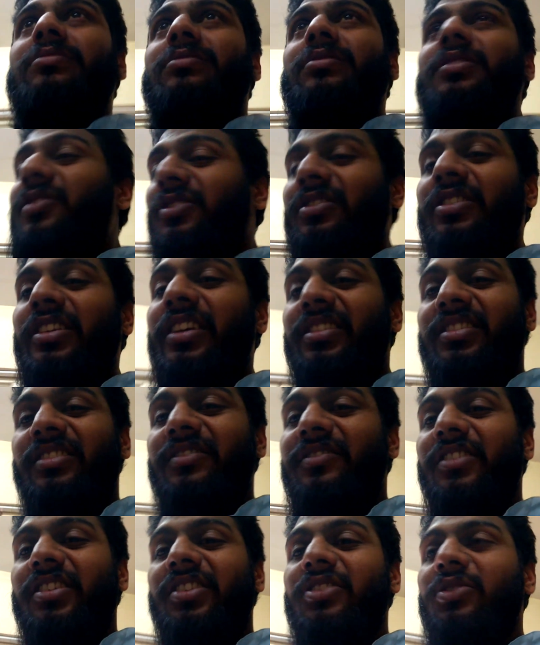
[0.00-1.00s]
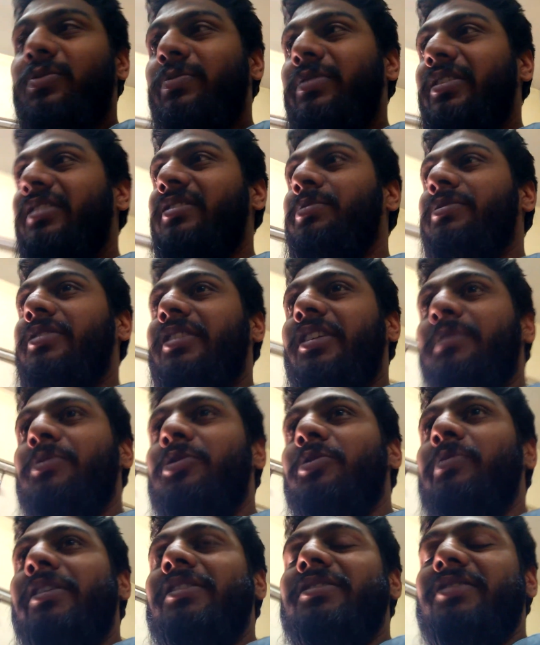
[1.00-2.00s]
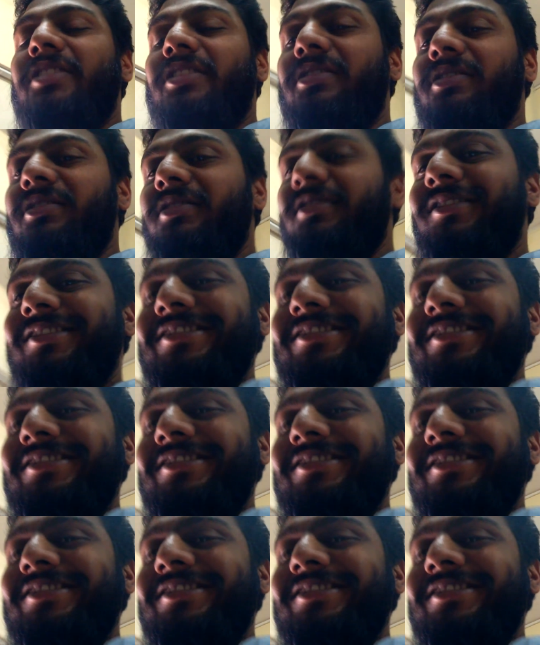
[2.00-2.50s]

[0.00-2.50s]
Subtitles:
if you like the video, please subscribe to my channel.